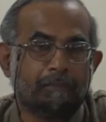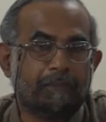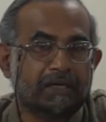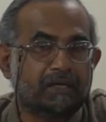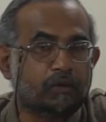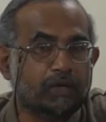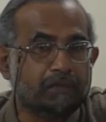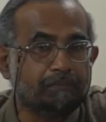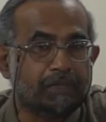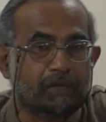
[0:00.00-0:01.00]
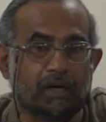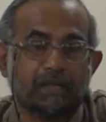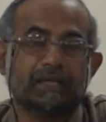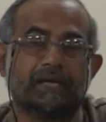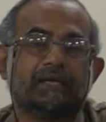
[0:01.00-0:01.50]
But going
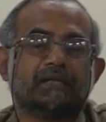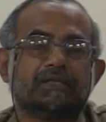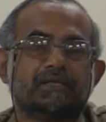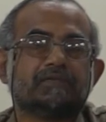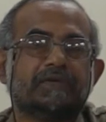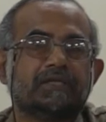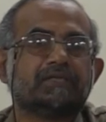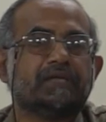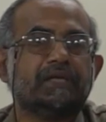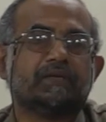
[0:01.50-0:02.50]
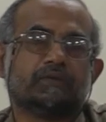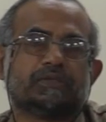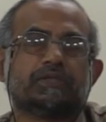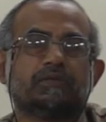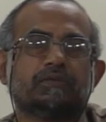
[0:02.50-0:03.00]
beyond that, and this is where it's really
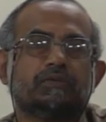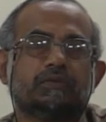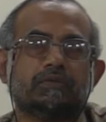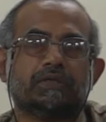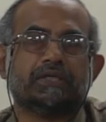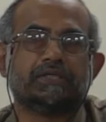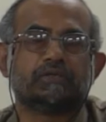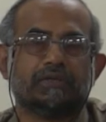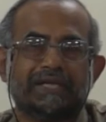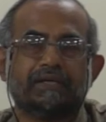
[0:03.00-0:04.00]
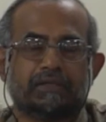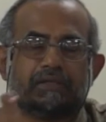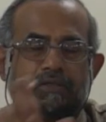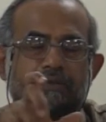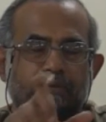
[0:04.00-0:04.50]
crucial to go, is to
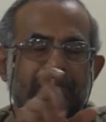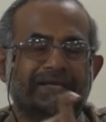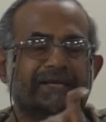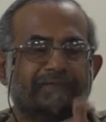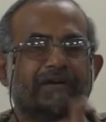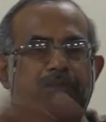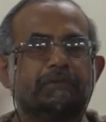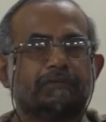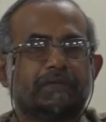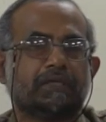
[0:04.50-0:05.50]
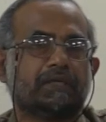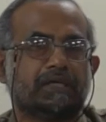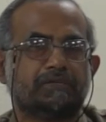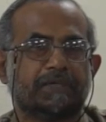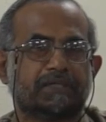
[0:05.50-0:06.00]
link environment with other
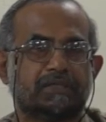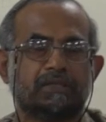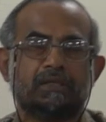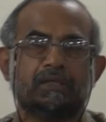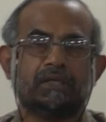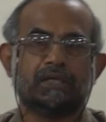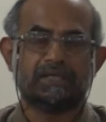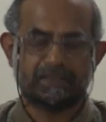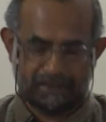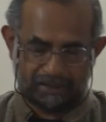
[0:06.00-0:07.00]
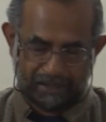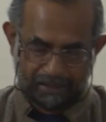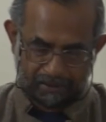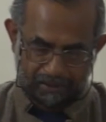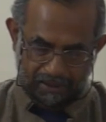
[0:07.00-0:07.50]
aspects, is
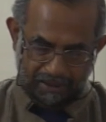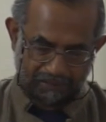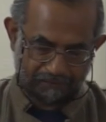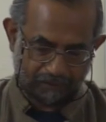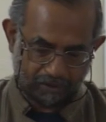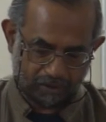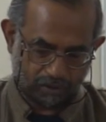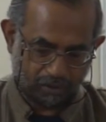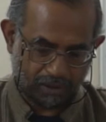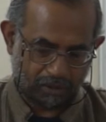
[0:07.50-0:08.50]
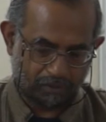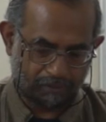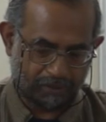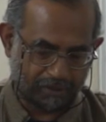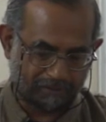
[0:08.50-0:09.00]
that they have also now,
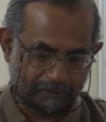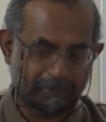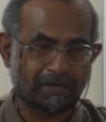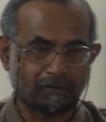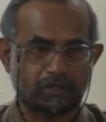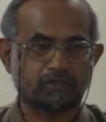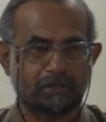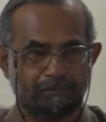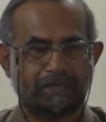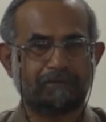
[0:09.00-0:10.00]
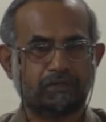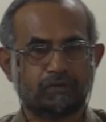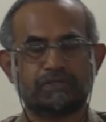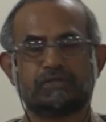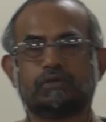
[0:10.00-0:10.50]
because the women have got so empowered
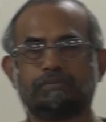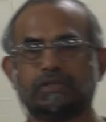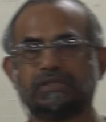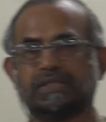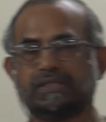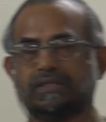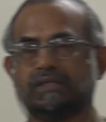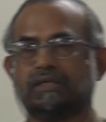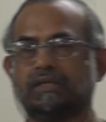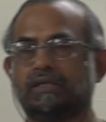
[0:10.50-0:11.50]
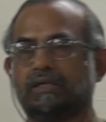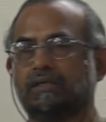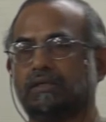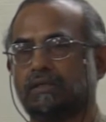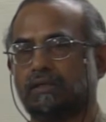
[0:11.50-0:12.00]
through this whole process, that they
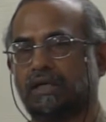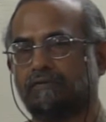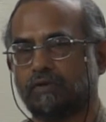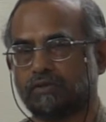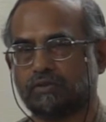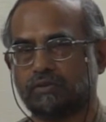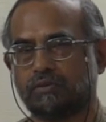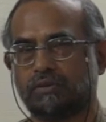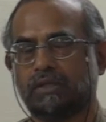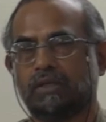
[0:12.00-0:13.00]
have also